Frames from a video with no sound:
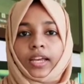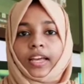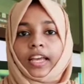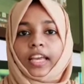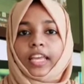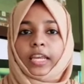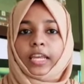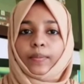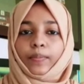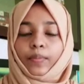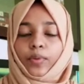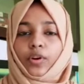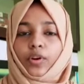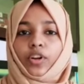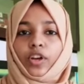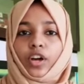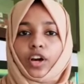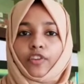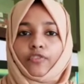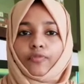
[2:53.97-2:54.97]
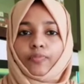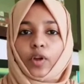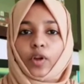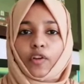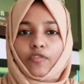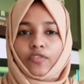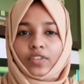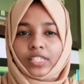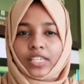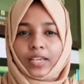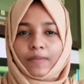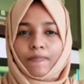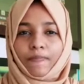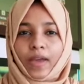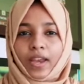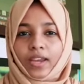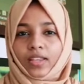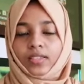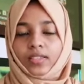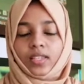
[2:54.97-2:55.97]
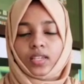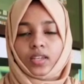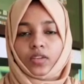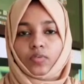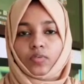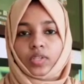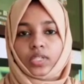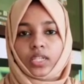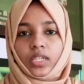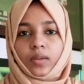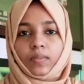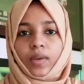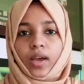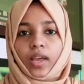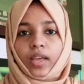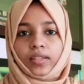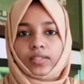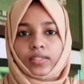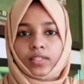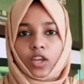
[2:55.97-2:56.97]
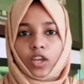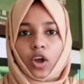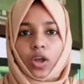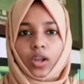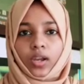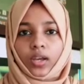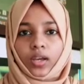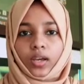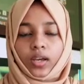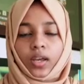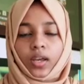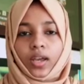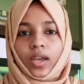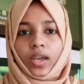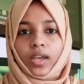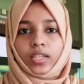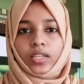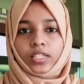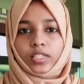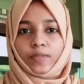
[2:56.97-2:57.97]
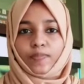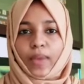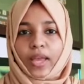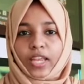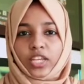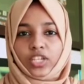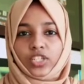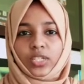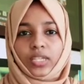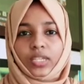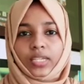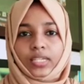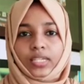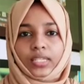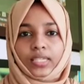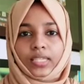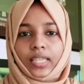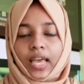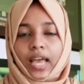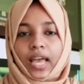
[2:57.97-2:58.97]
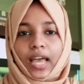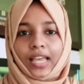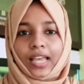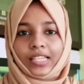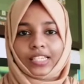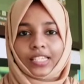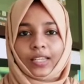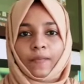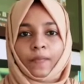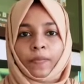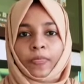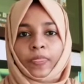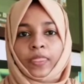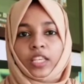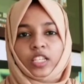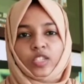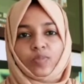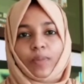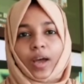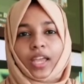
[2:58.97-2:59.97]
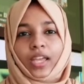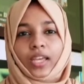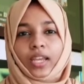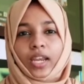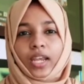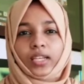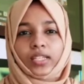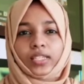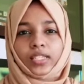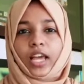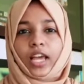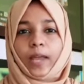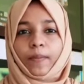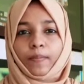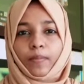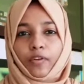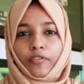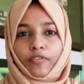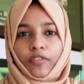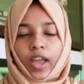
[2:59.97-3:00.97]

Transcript: In a book of prophetic medicine written by a scholar, it is mentioned that this migraine type of